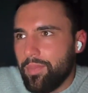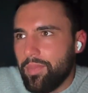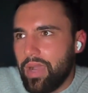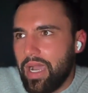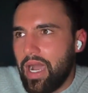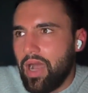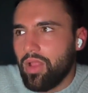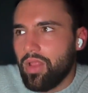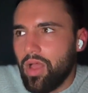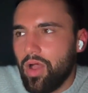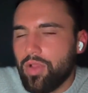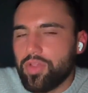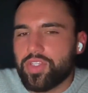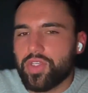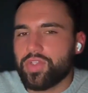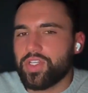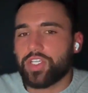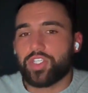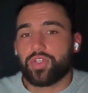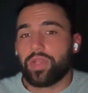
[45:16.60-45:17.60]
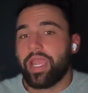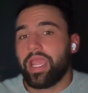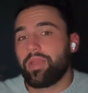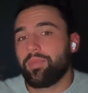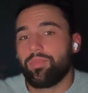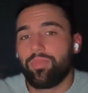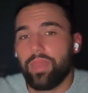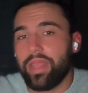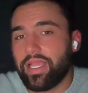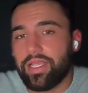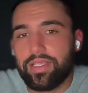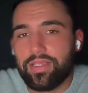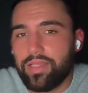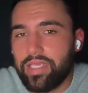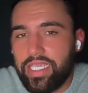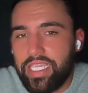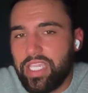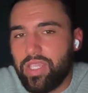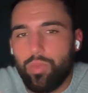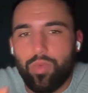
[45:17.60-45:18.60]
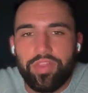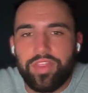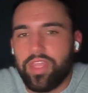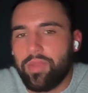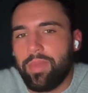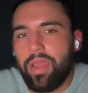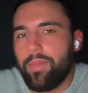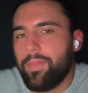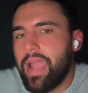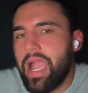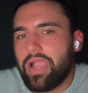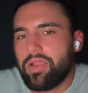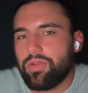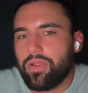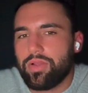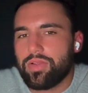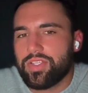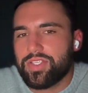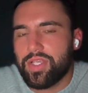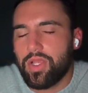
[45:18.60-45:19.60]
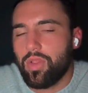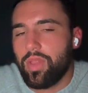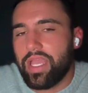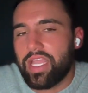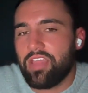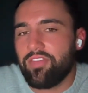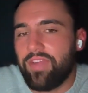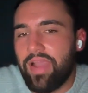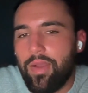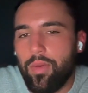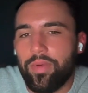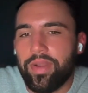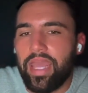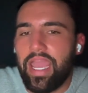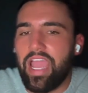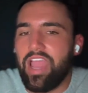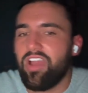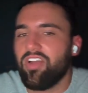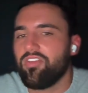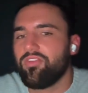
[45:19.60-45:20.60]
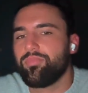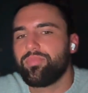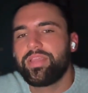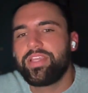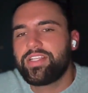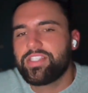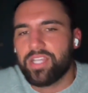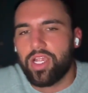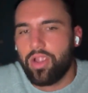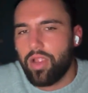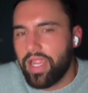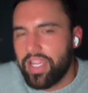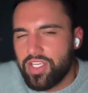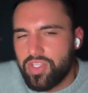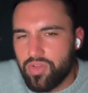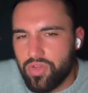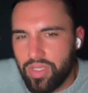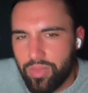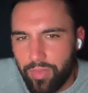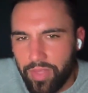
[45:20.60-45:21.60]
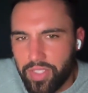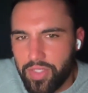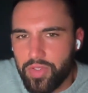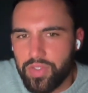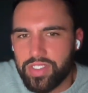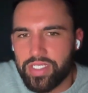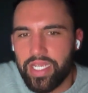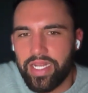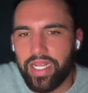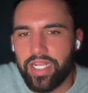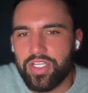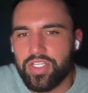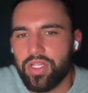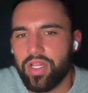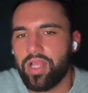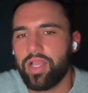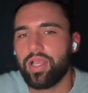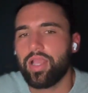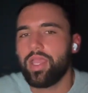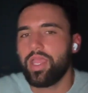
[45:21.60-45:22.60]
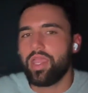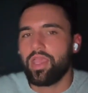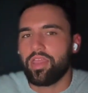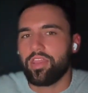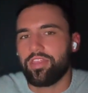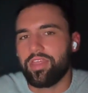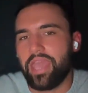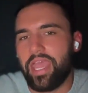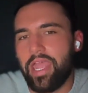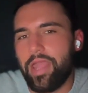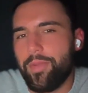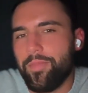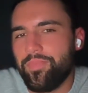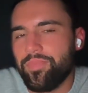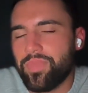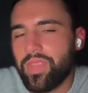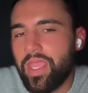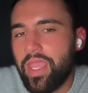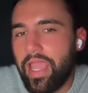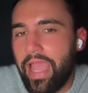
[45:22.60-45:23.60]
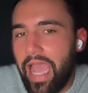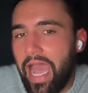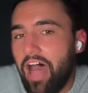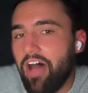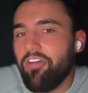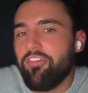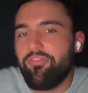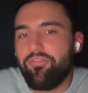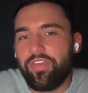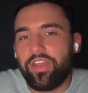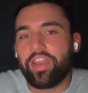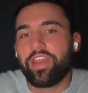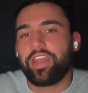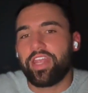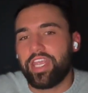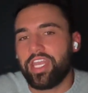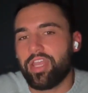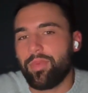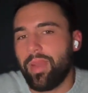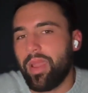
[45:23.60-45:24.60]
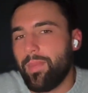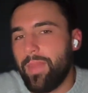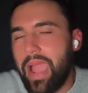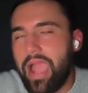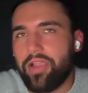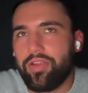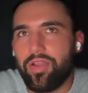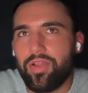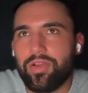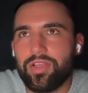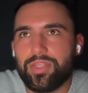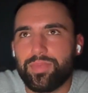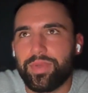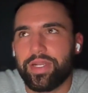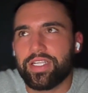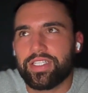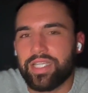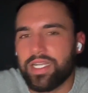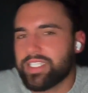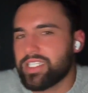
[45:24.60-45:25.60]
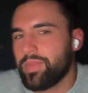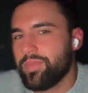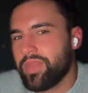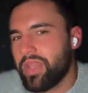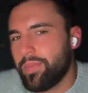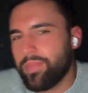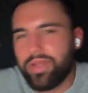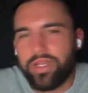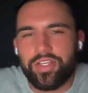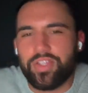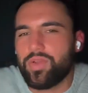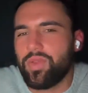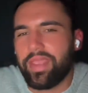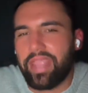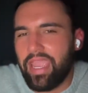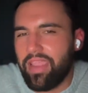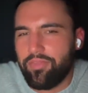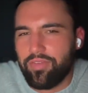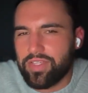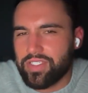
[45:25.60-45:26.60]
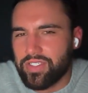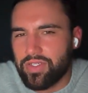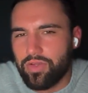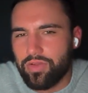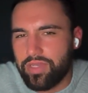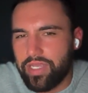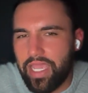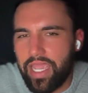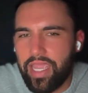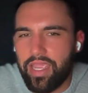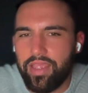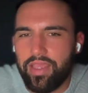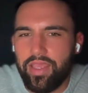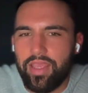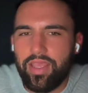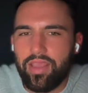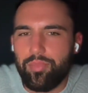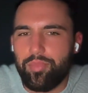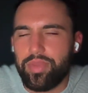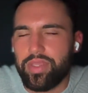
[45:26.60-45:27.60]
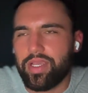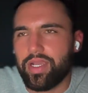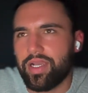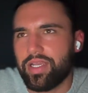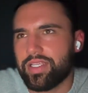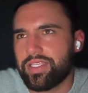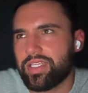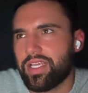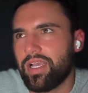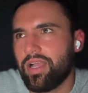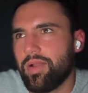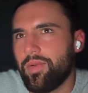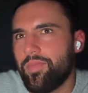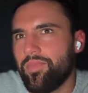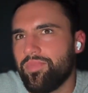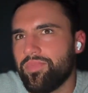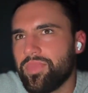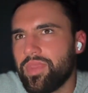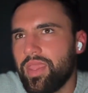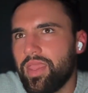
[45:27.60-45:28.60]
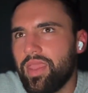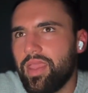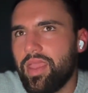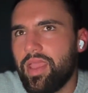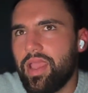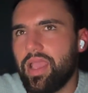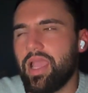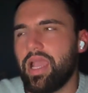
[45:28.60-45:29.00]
um, I'll also just try and like eat within my macros. So like if I want to have pizza or ice cream, like you said, Angela, then I'll fit it into my macros. But it's not something I'm gonna do like every single day because um,